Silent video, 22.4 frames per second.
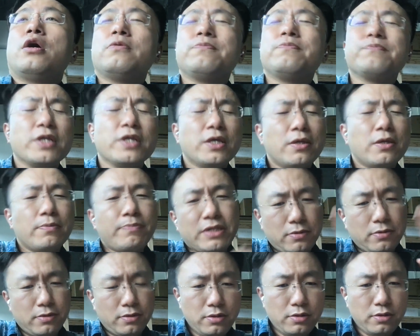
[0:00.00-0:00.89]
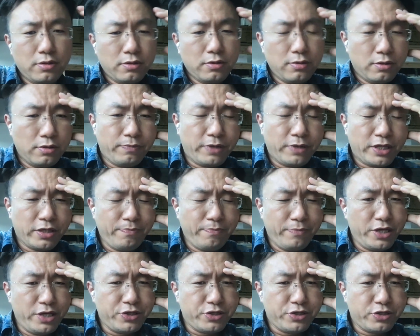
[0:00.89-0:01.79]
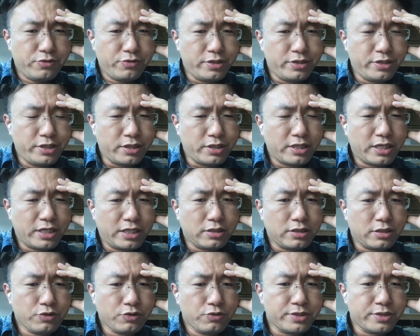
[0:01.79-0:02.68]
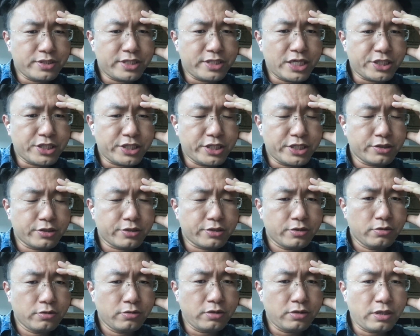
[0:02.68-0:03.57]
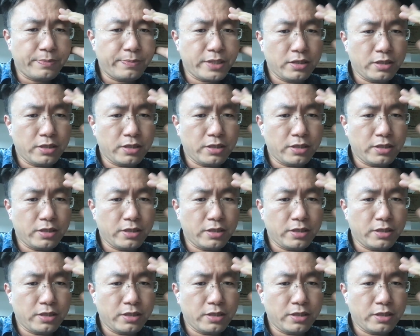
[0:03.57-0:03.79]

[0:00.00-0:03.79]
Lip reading: Um, but but in Malaysia, do you think that you use Touch and Go?